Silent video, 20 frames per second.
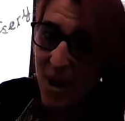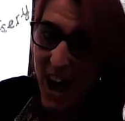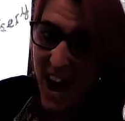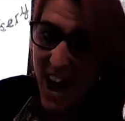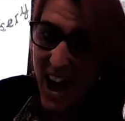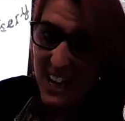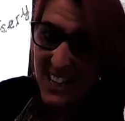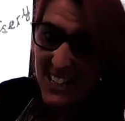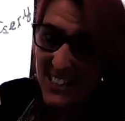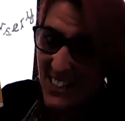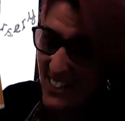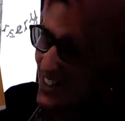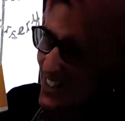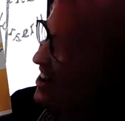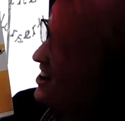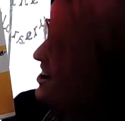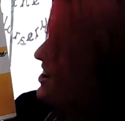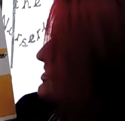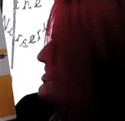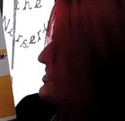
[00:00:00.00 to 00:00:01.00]
back,
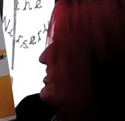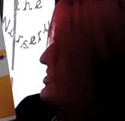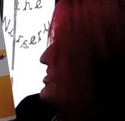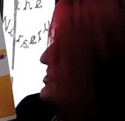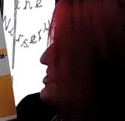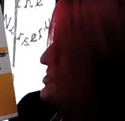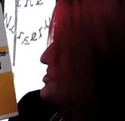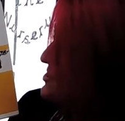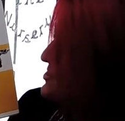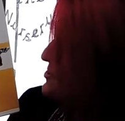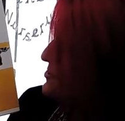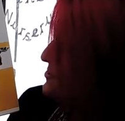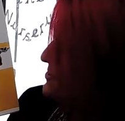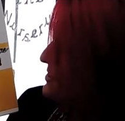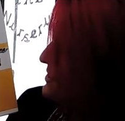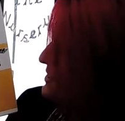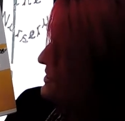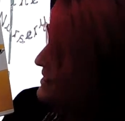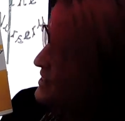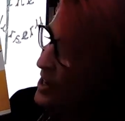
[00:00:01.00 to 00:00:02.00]
start
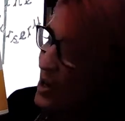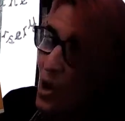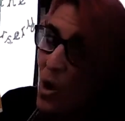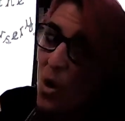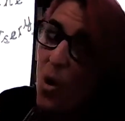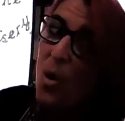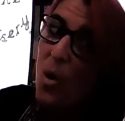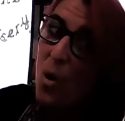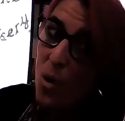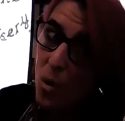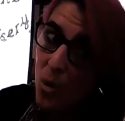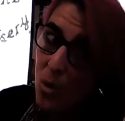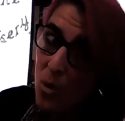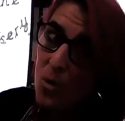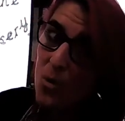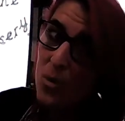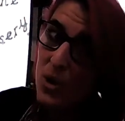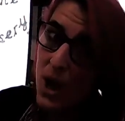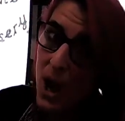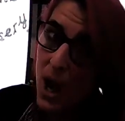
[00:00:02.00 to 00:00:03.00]
anew.
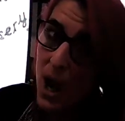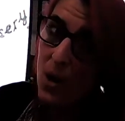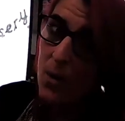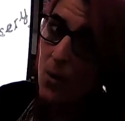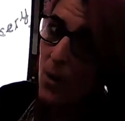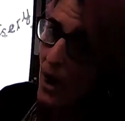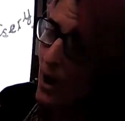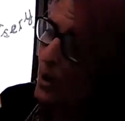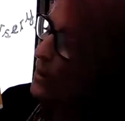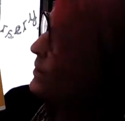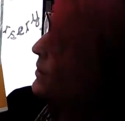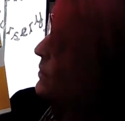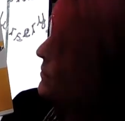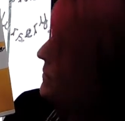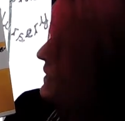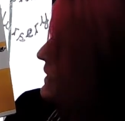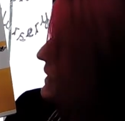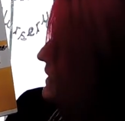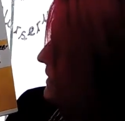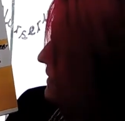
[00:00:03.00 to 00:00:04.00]
All are welcome
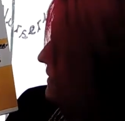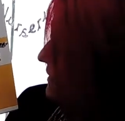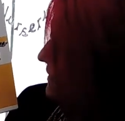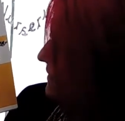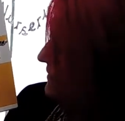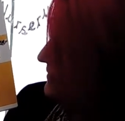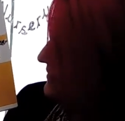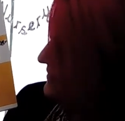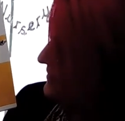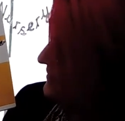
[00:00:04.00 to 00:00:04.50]
here.